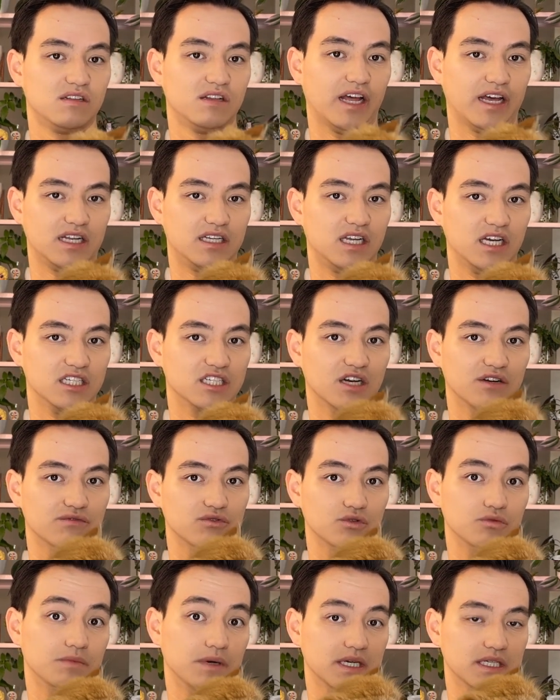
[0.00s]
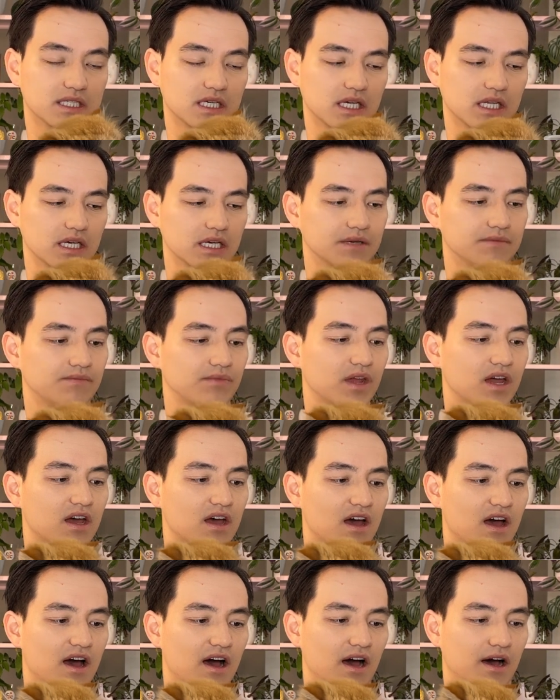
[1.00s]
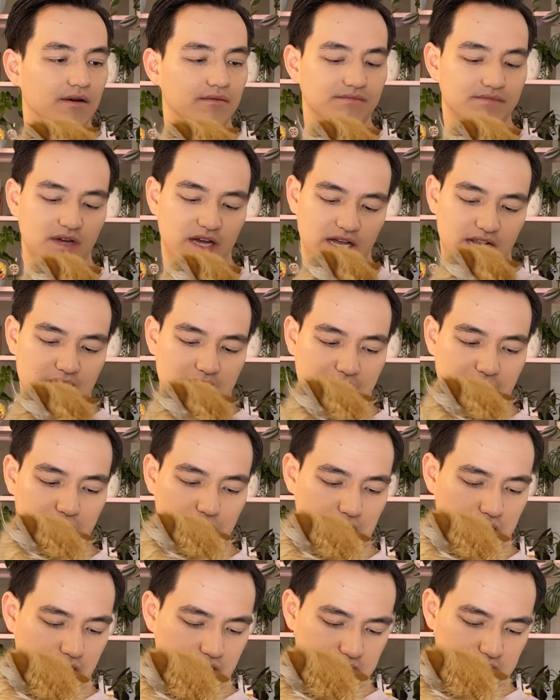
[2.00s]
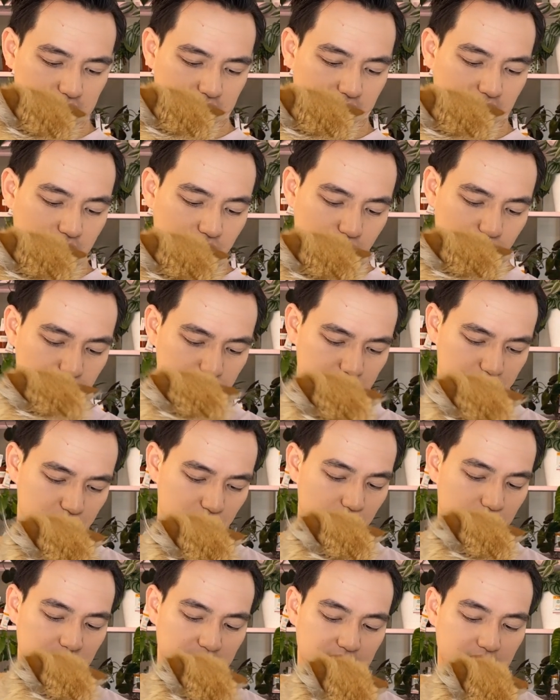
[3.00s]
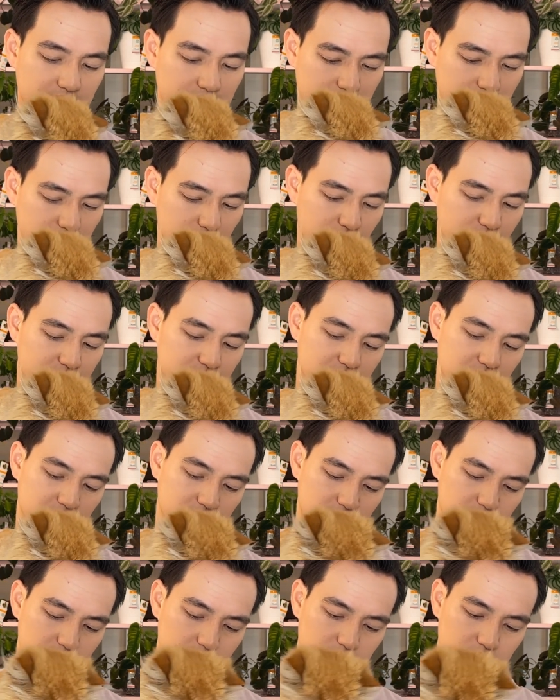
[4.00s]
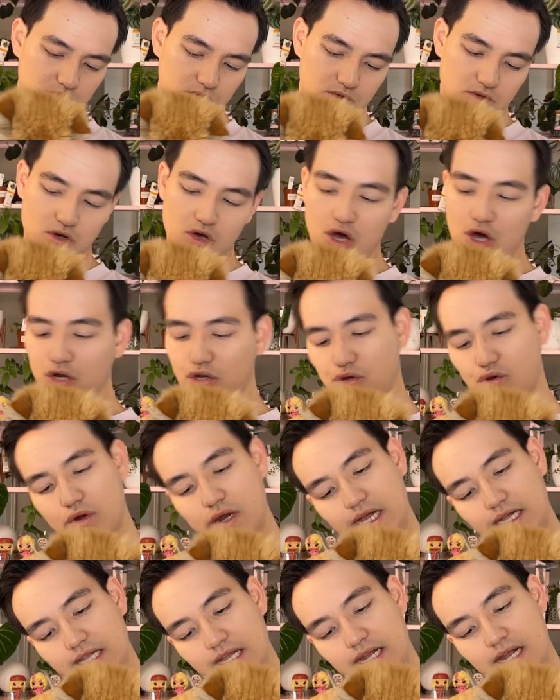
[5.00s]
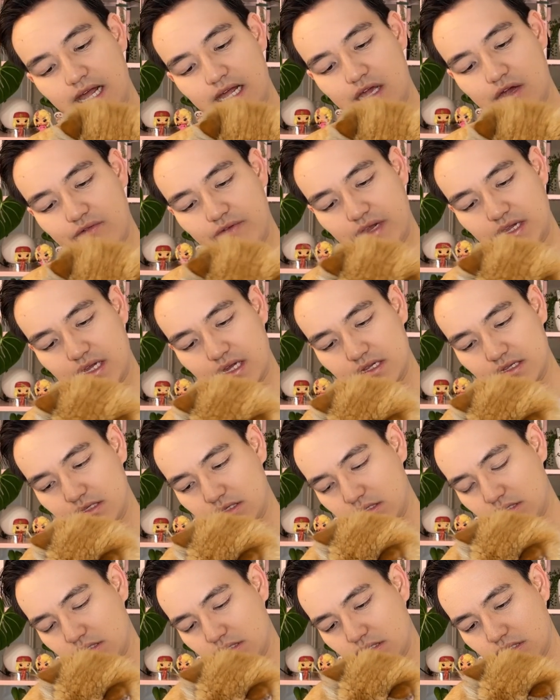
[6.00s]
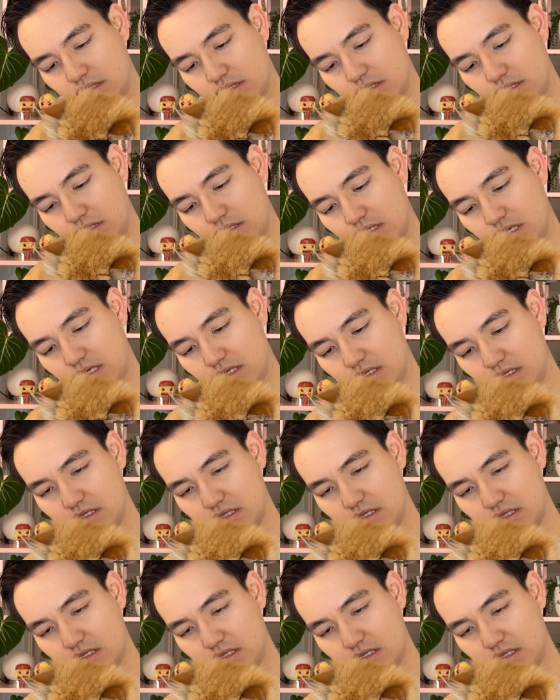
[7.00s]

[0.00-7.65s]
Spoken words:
deja vu, basically. And Lionel likes it. Hello, do you like the Nangarintense? Do you like the Nangarintense? Yes.